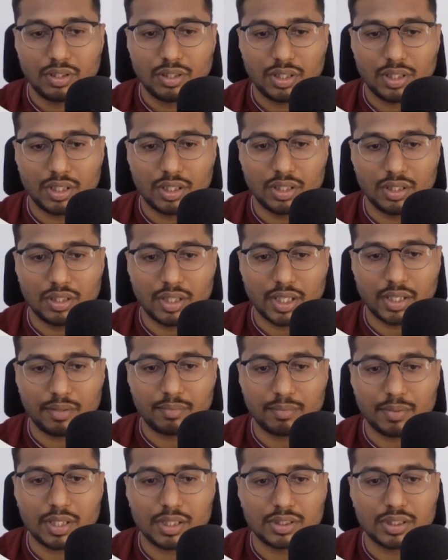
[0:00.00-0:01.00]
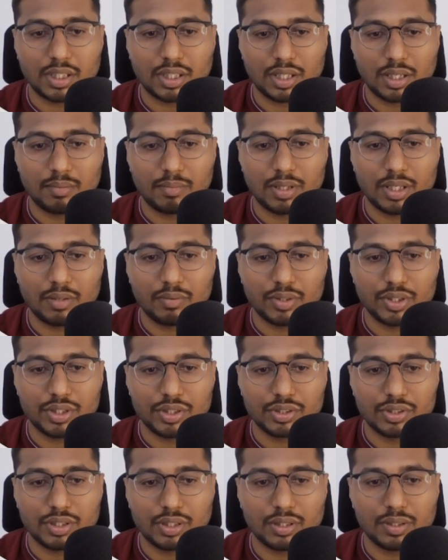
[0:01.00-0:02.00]
I have passed that command, which
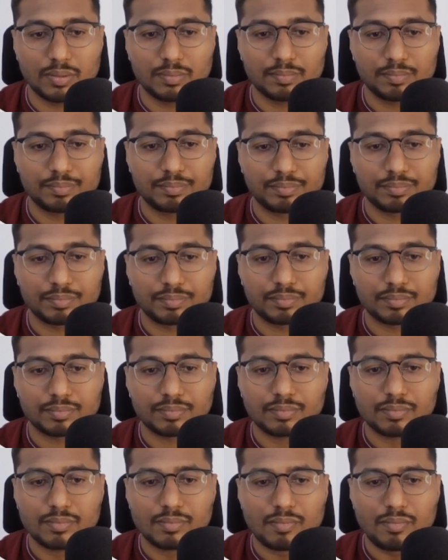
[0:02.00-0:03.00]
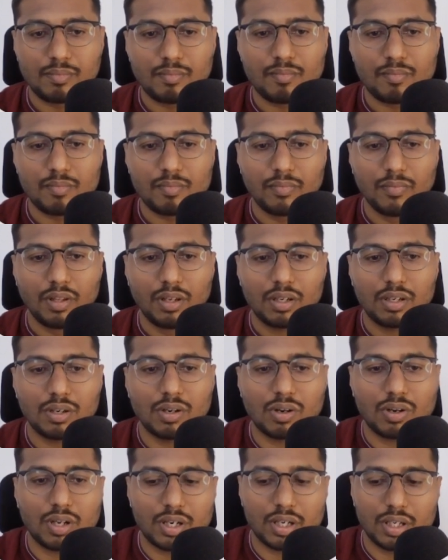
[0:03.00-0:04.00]
is the
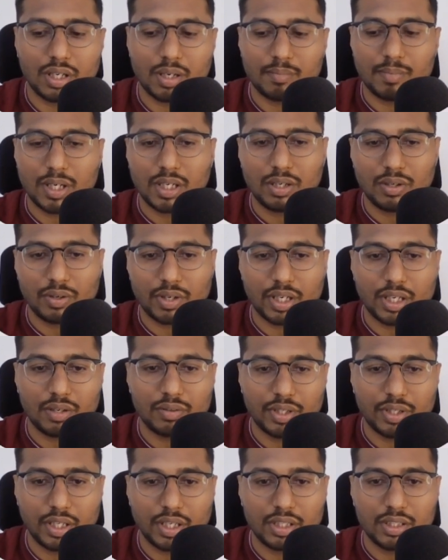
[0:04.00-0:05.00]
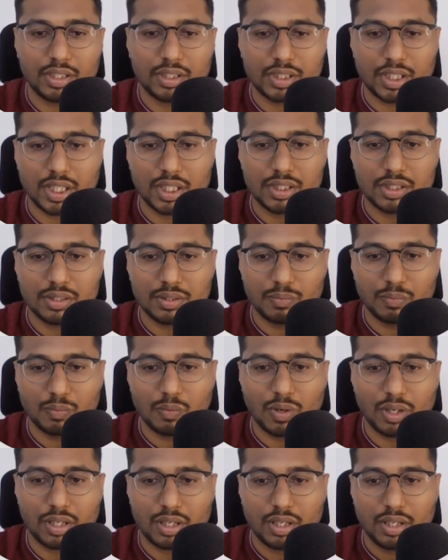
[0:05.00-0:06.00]
docker run command. Okay, now here in this case,
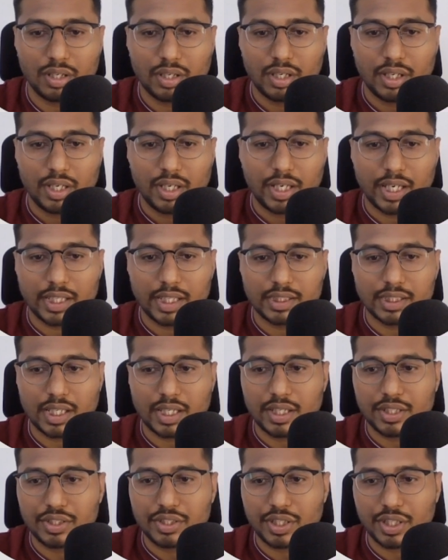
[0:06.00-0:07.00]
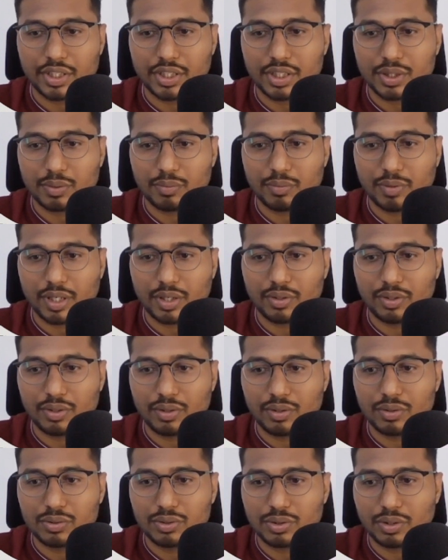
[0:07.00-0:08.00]
what exactly changes we are going to
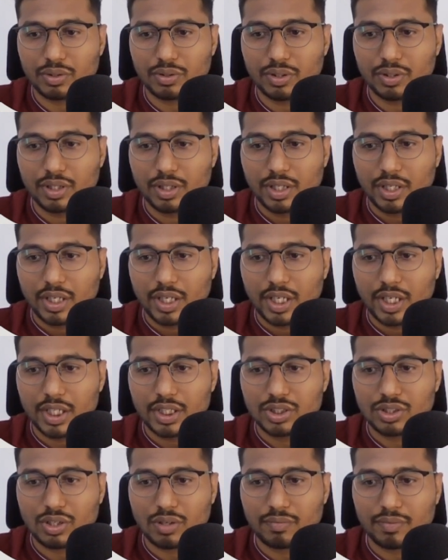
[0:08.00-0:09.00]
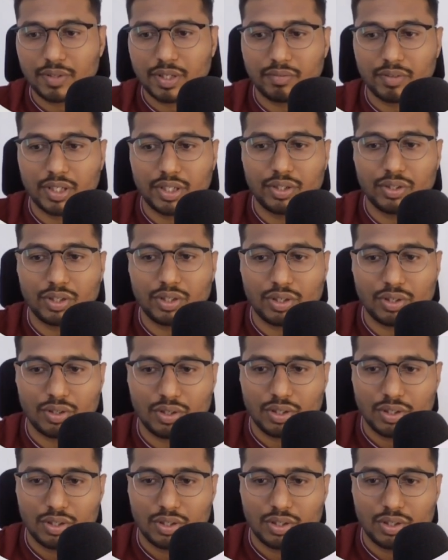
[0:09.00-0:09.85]
do? So instead of giving your